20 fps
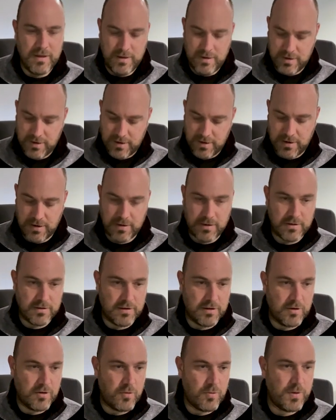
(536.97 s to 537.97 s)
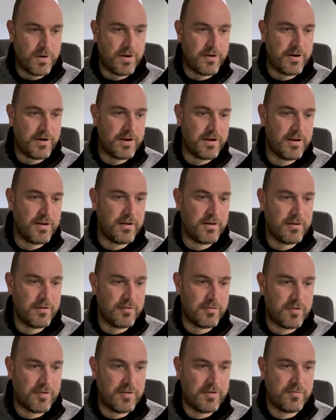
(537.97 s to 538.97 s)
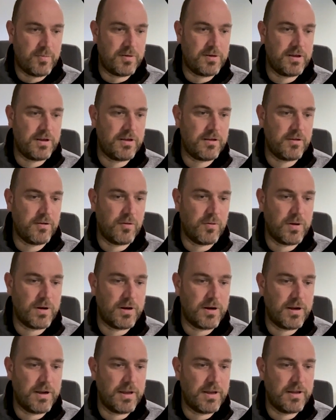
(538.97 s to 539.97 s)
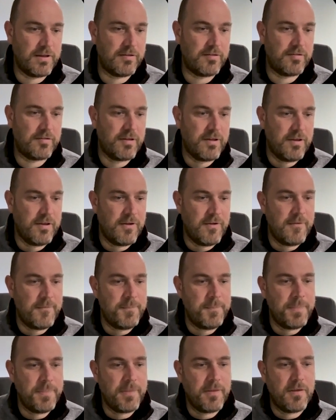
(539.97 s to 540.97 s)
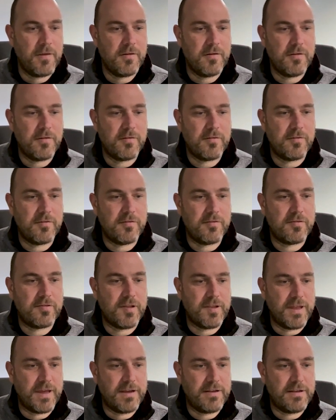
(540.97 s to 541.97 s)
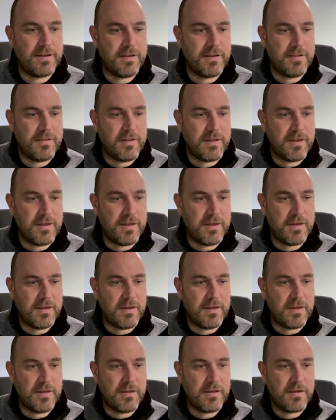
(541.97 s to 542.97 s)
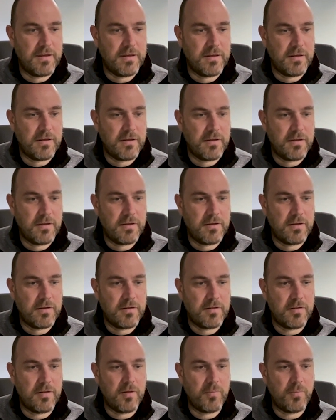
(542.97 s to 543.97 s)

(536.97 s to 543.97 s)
uh, a query. So this particular query is selecting the, the